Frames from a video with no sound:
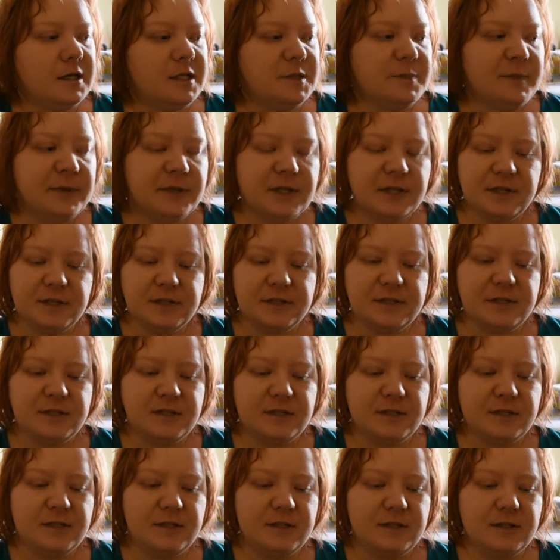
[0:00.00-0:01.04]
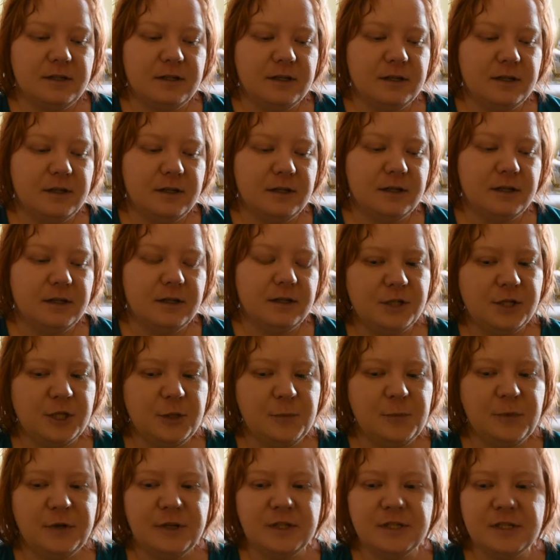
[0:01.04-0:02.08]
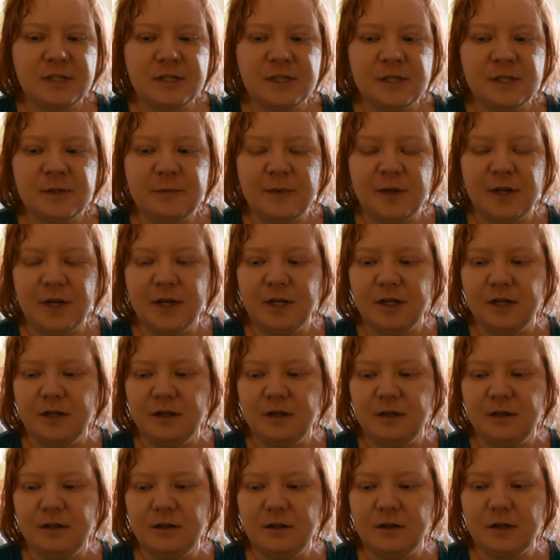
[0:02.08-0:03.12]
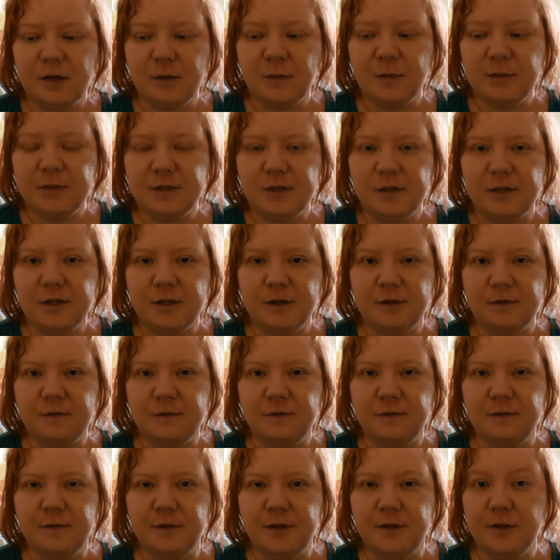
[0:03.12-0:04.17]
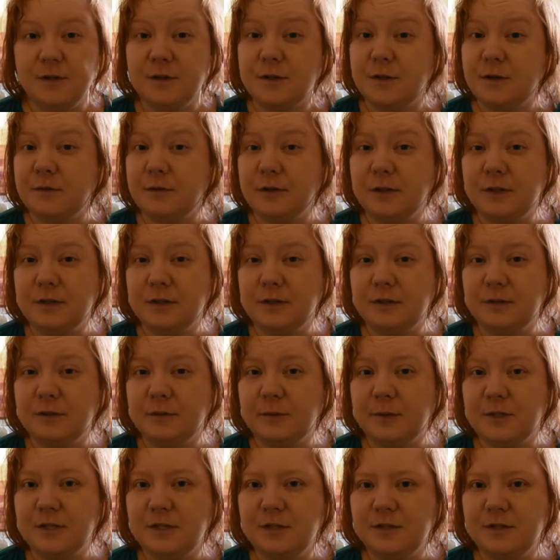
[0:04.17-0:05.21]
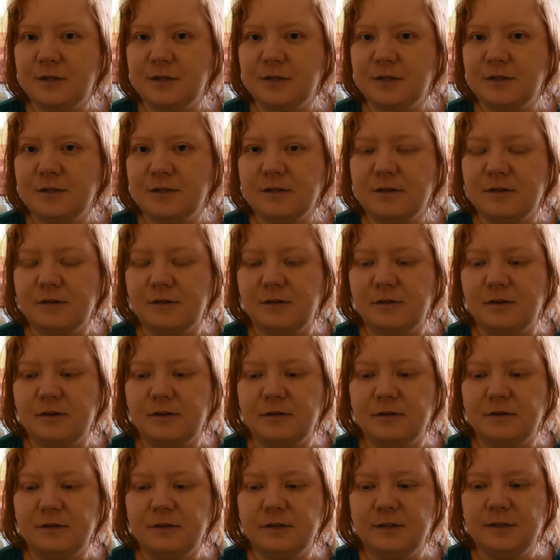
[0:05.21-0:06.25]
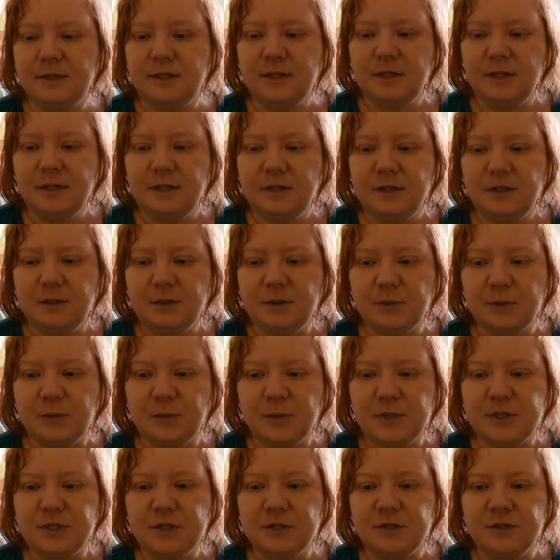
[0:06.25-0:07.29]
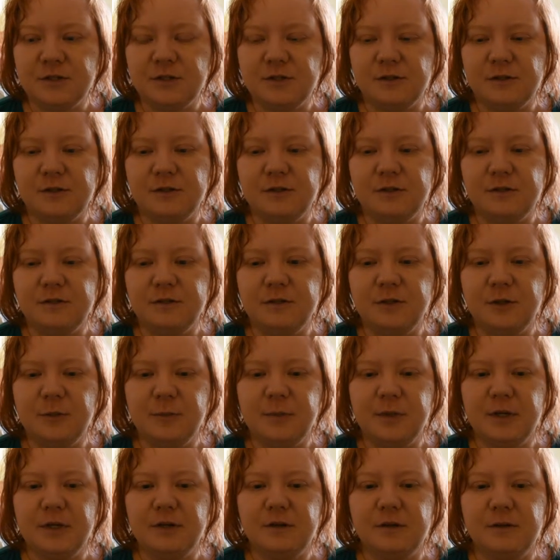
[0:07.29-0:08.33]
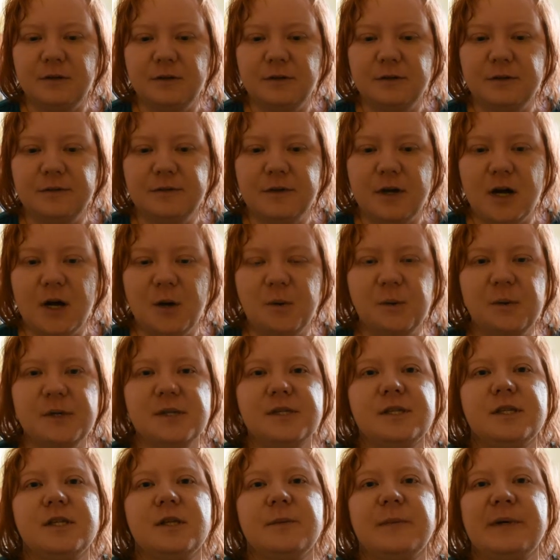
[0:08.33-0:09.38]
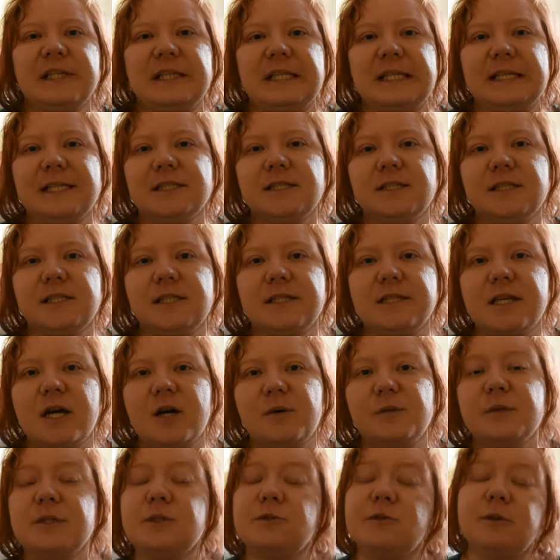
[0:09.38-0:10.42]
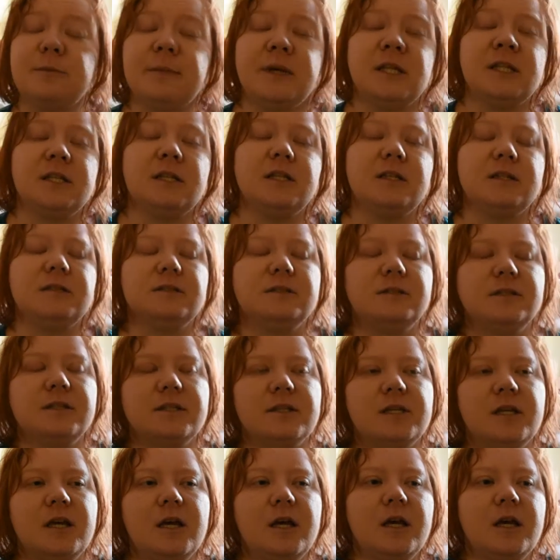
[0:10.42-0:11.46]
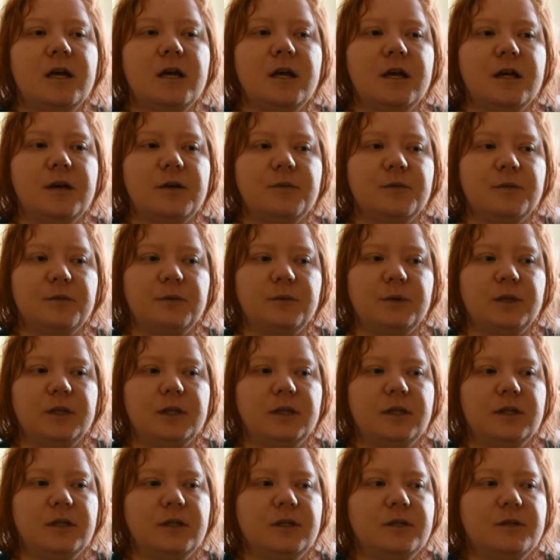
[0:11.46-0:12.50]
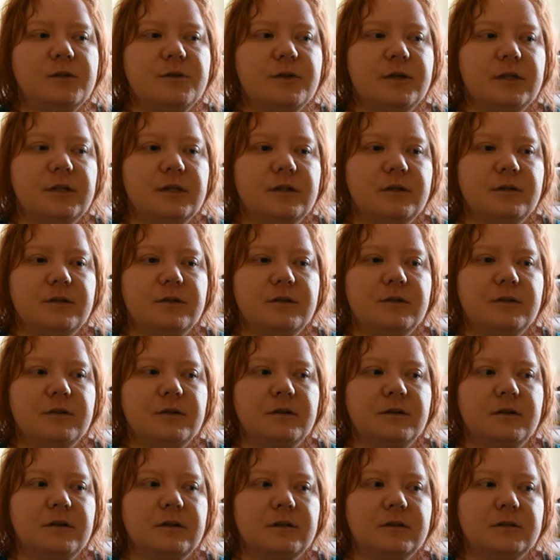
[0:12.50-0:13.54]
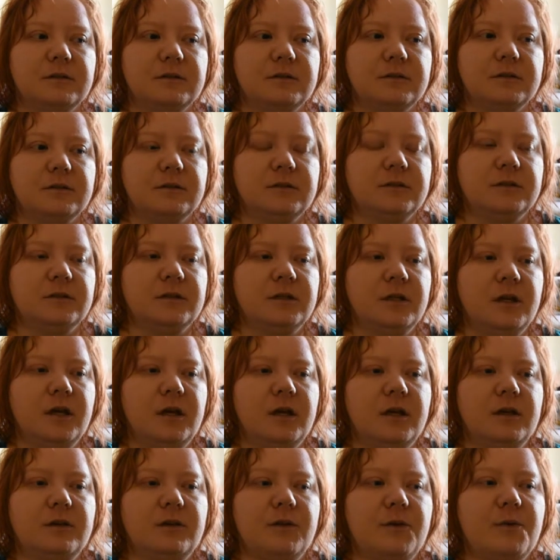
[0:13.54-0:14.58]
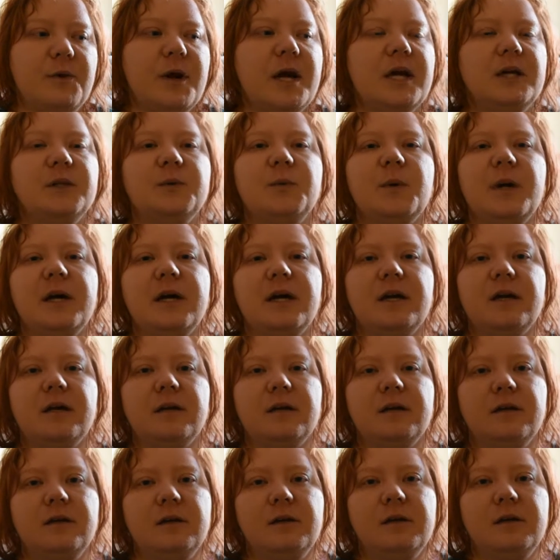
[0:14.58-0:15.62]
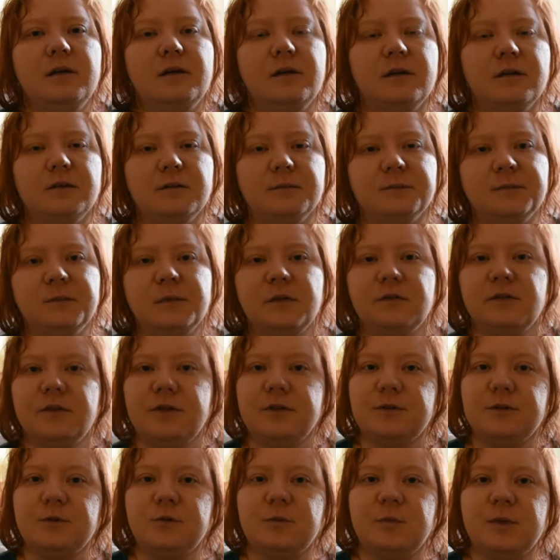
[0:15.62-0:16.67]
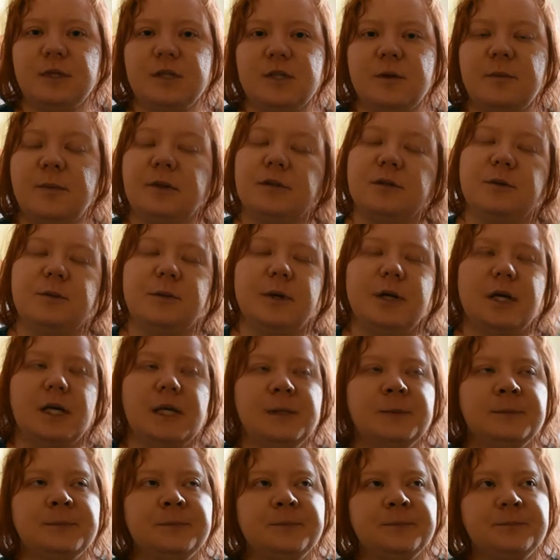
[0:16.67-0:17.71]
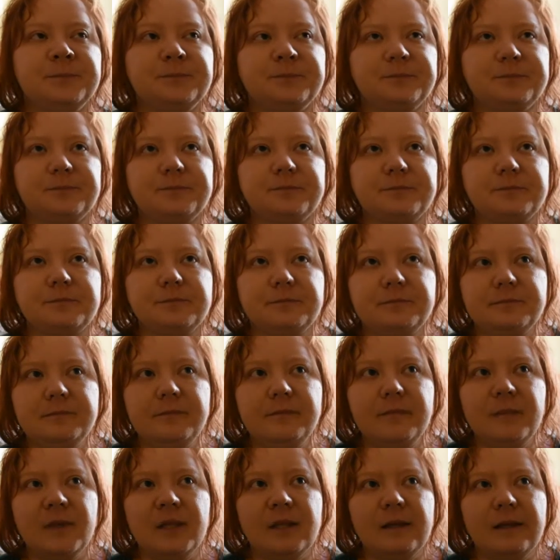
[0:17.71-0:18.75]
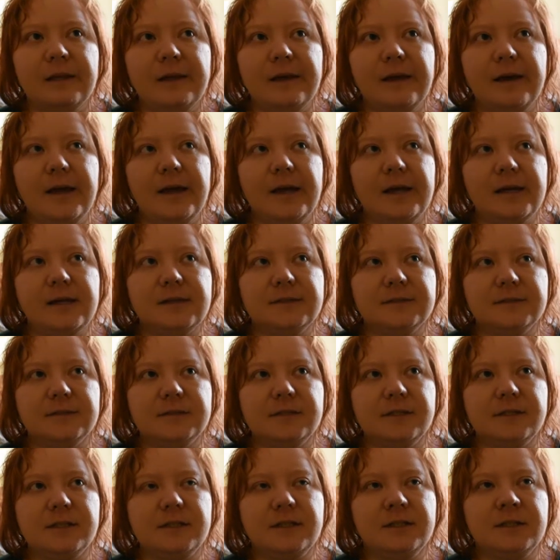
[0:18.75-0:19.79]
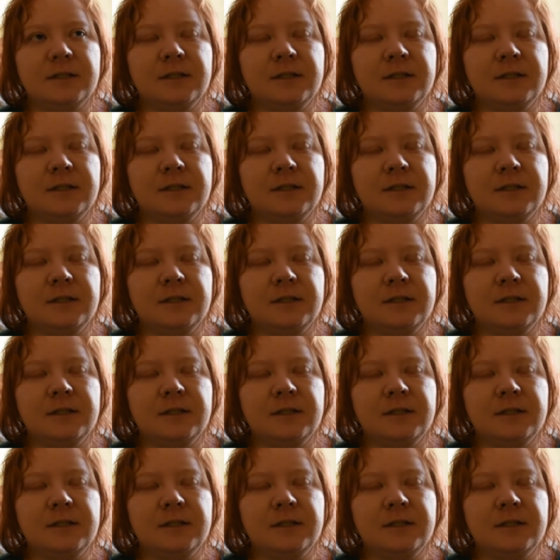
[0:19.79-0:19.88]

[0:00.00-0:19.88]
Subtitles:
because she presents many, I would say, philosophical questions, or questions on topic of how we see mental illness, how we treat mental illness, if we treat it the right way, if there should be some other way. And